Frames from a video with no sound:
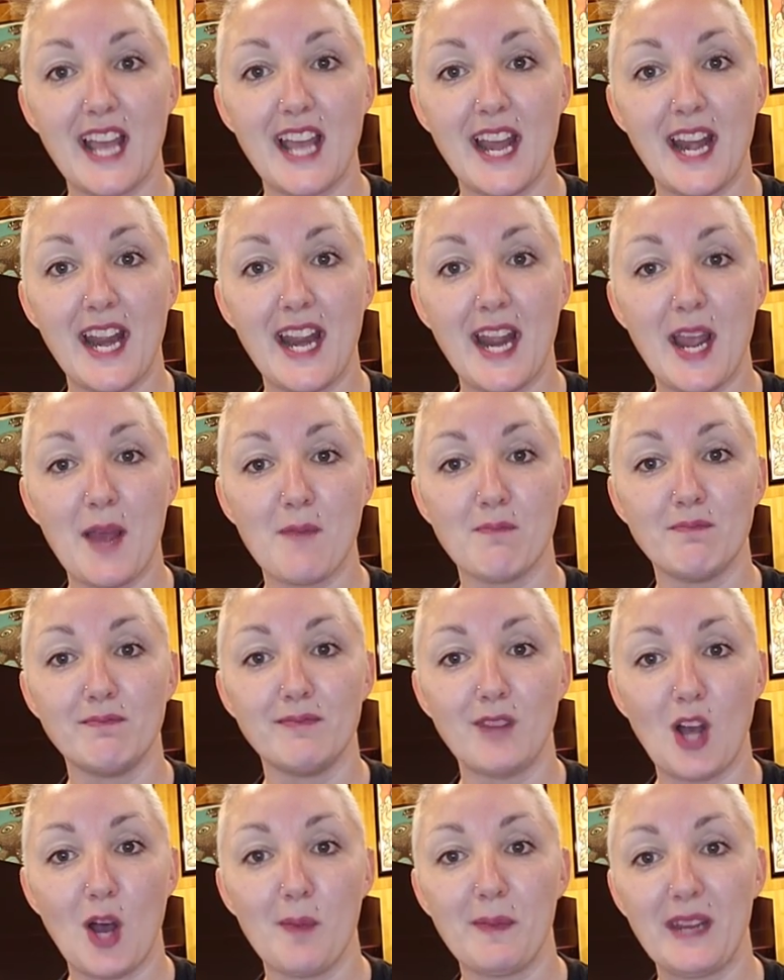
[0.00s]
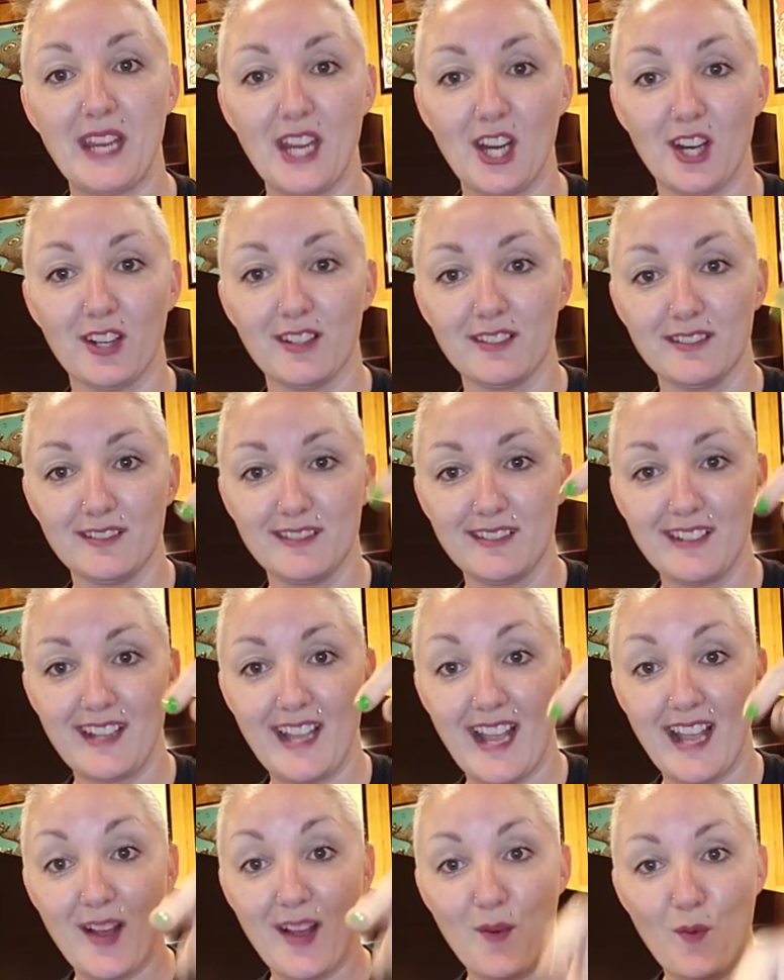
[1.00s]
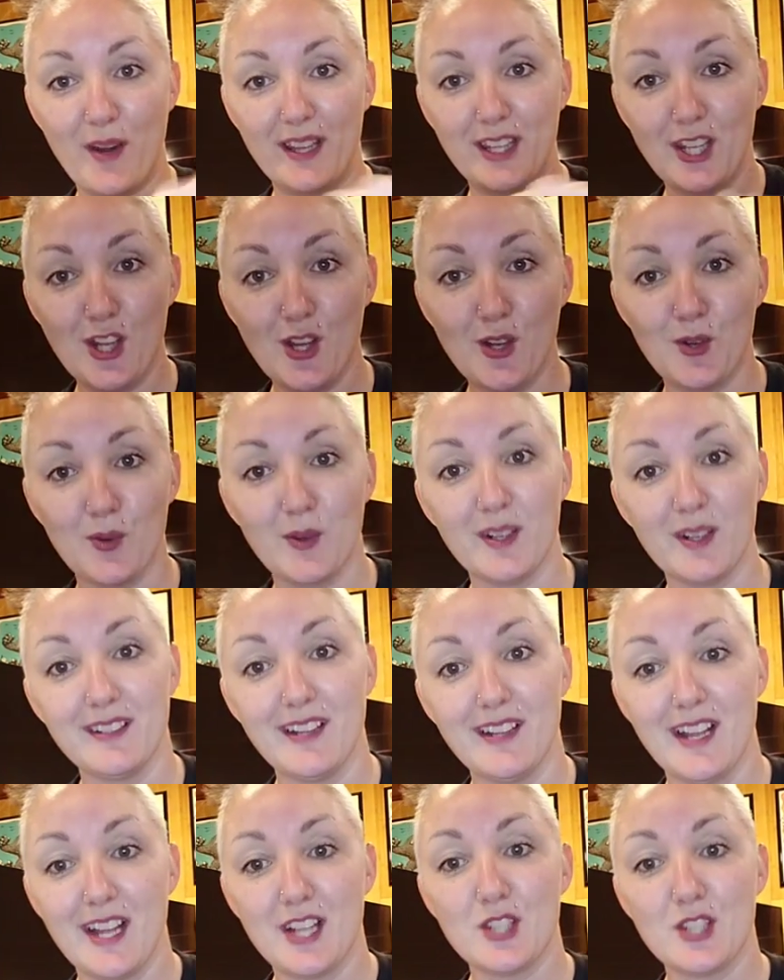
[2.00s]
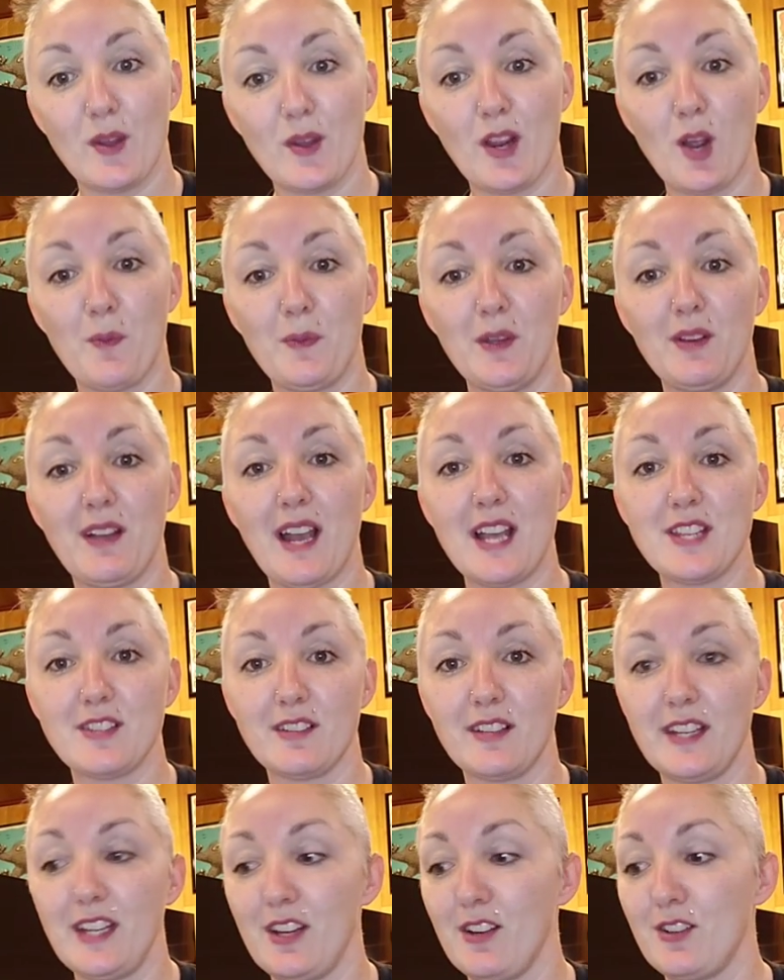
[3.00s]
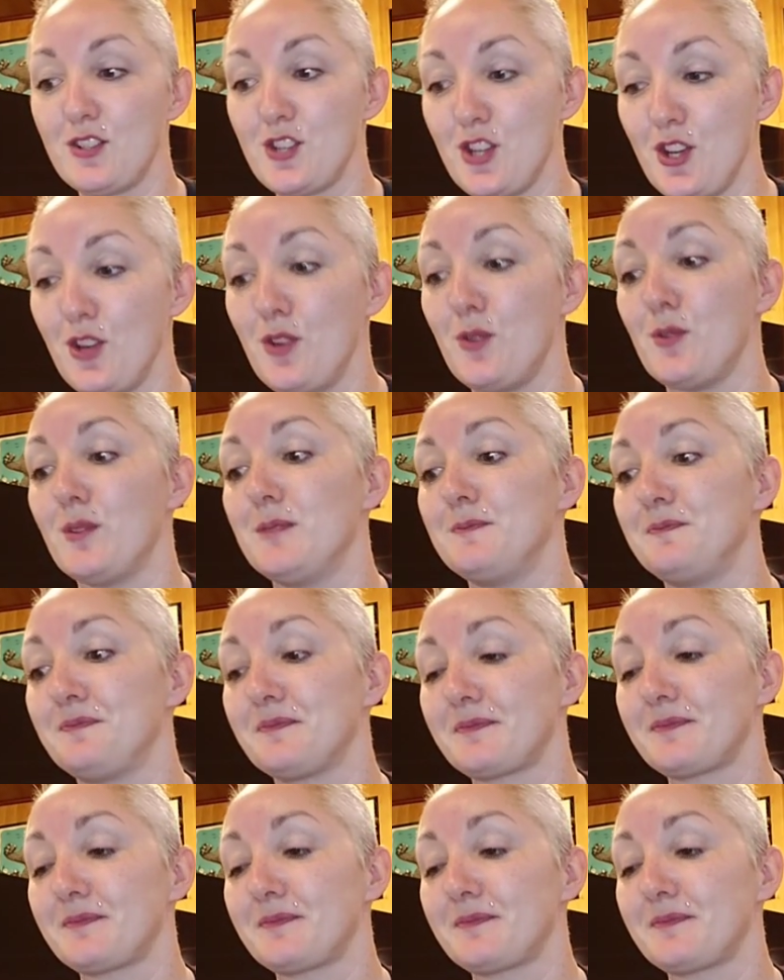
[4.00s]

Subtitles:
a.m. I'll be here with you. So I hope you guys are here too.